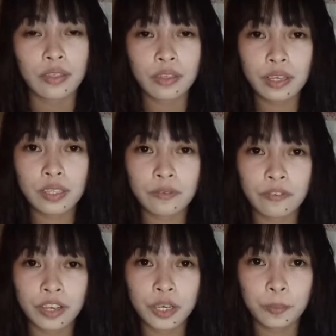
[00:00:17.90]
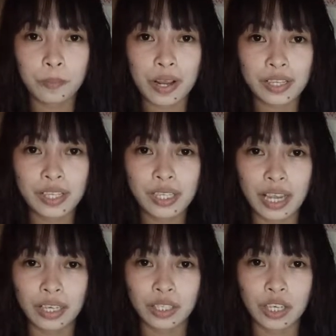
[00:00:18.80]
This video
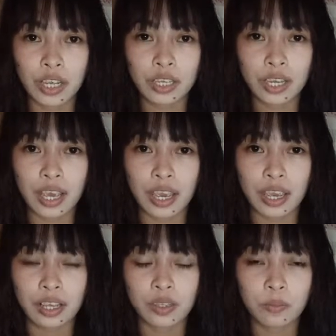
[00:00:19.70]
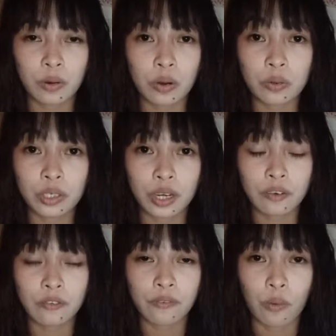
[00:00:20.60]
presentation is
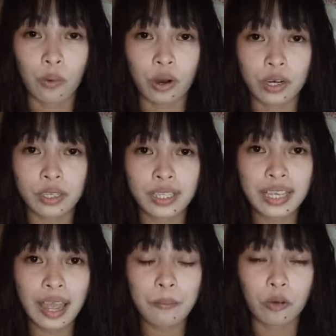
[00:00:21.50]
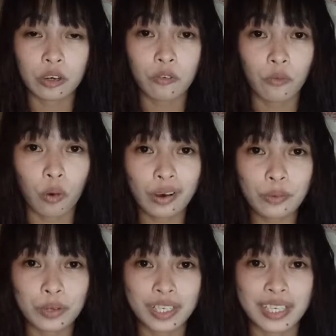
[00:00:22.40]
project for
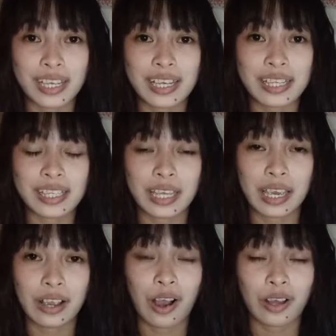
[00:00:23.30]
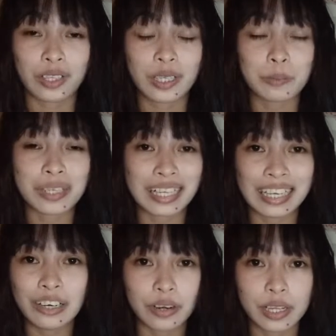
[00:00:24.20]
CM104, which is the customs
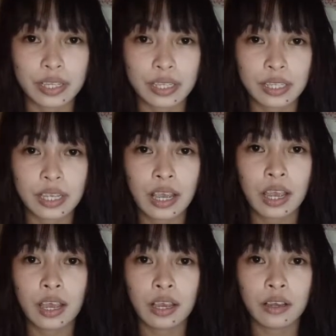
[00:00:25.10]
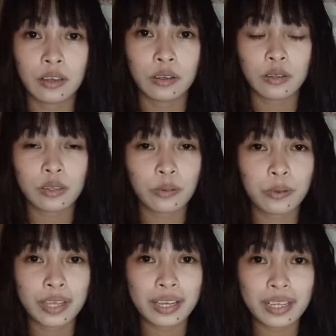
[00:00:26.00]
clearance. So
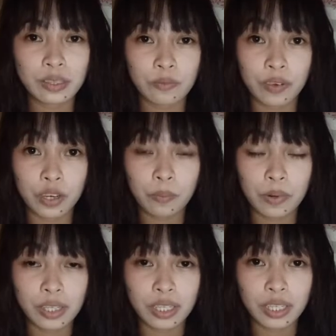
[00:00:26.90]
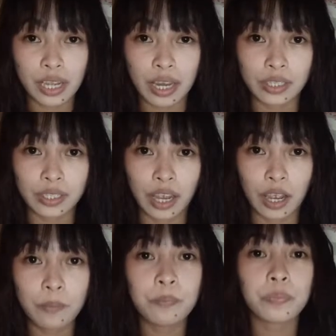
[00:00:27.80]
in this video
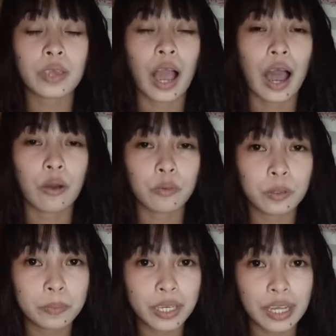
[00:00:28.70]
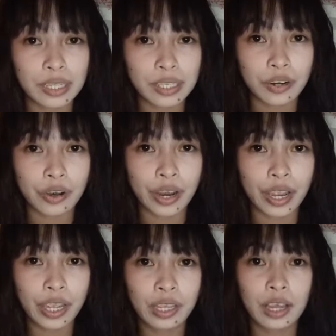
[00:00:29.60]
presentation, I will be
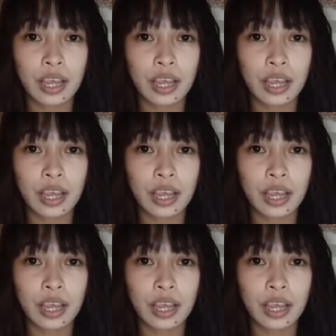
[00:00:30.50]
answering